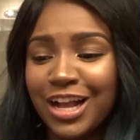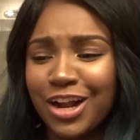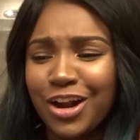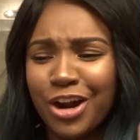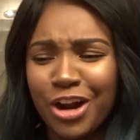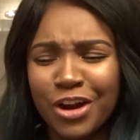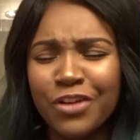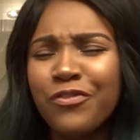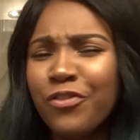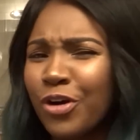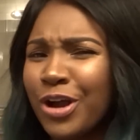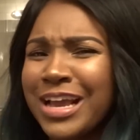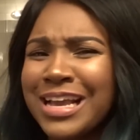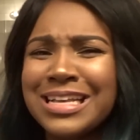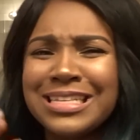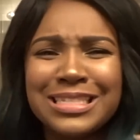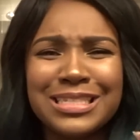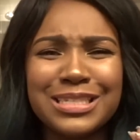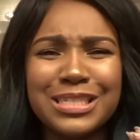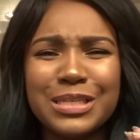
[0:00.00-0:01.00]
Her
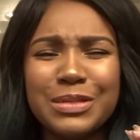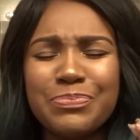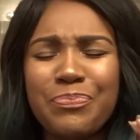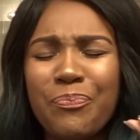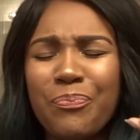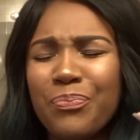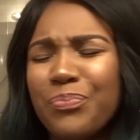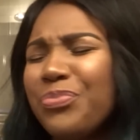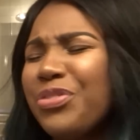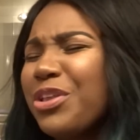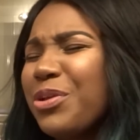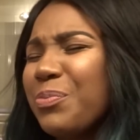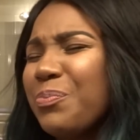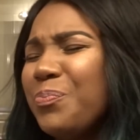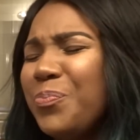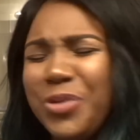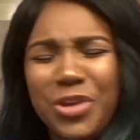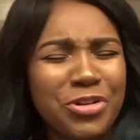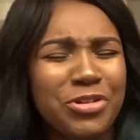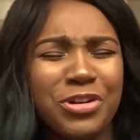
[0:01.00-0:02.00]
voice,
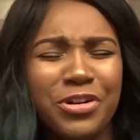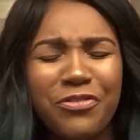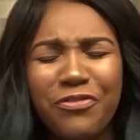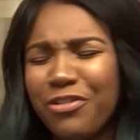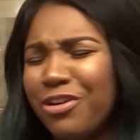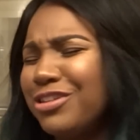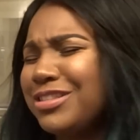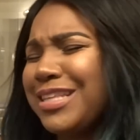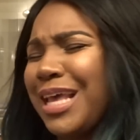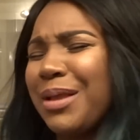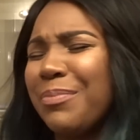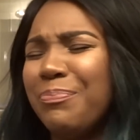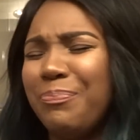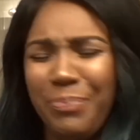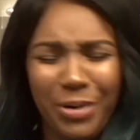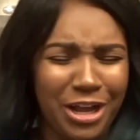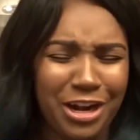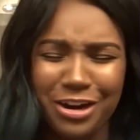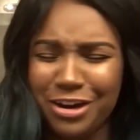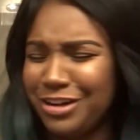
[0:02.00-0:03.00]
beautiful. It's like
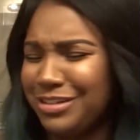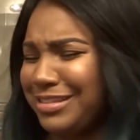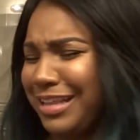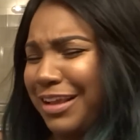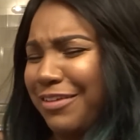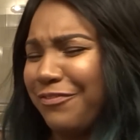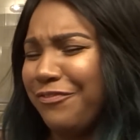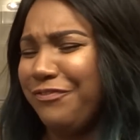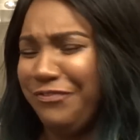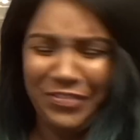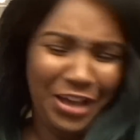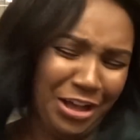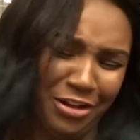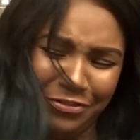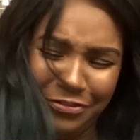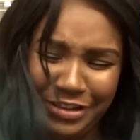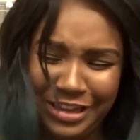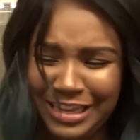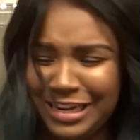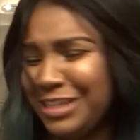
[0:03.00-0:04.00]
butter, it's like
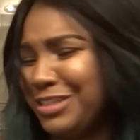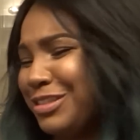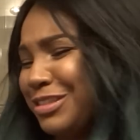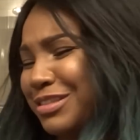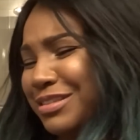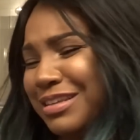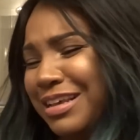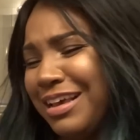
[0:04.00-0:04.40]
velvet,